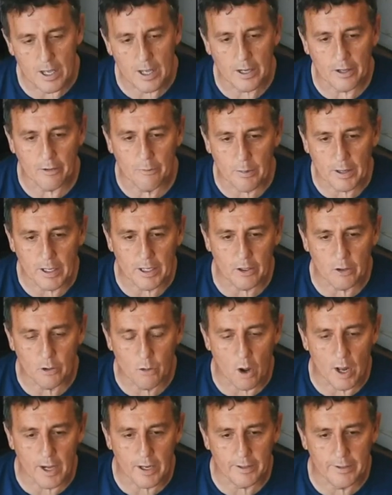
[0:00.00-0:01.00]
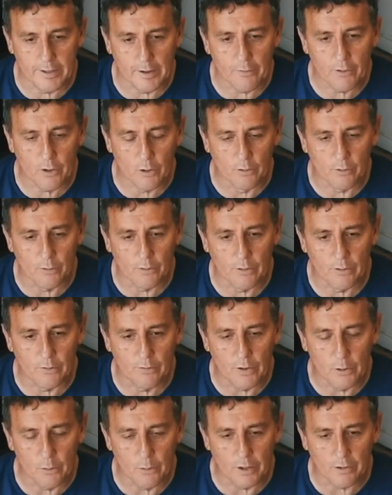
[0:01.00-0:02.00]
Tim, it's been quite a
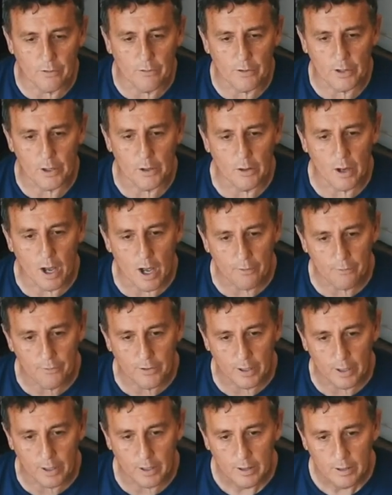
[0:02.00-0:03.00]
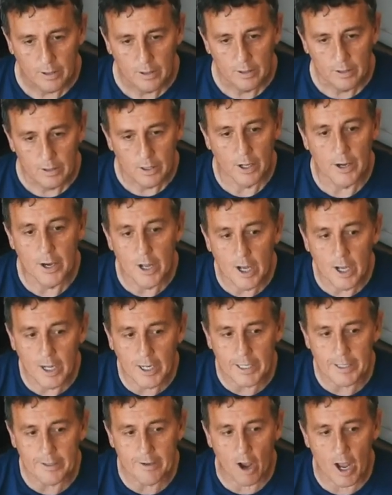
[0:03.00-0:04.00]
difficult few weeks for you after
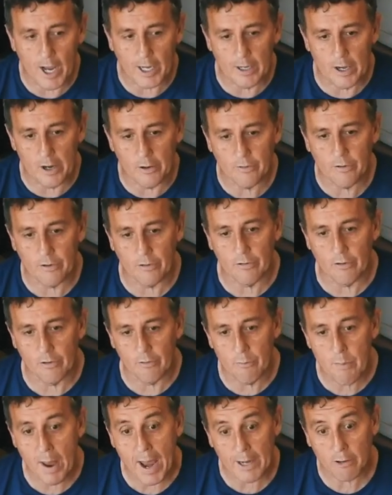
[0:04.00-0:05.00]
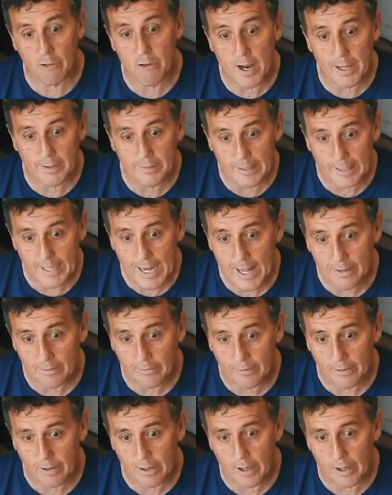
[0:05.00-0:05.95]
an early diagnosis of pancreatic